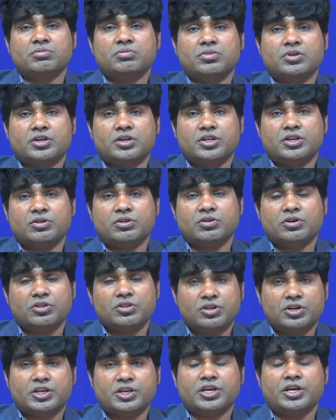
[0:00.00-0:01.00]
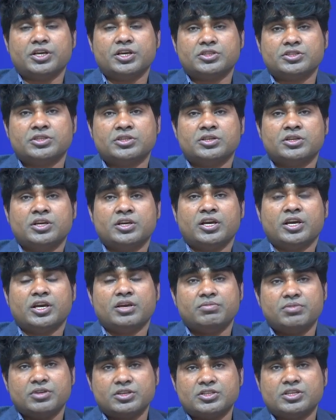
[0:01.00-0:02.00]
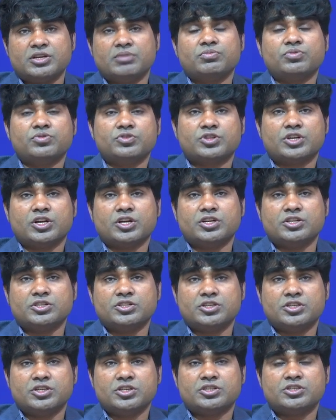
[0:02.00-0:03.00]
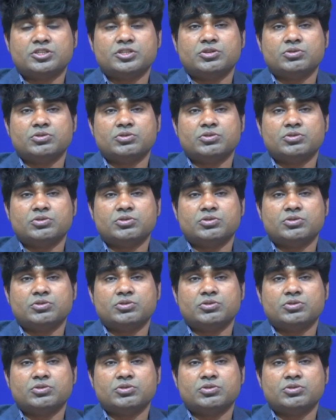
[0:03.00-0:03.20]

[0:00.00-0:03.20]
but in other case having sample statistics,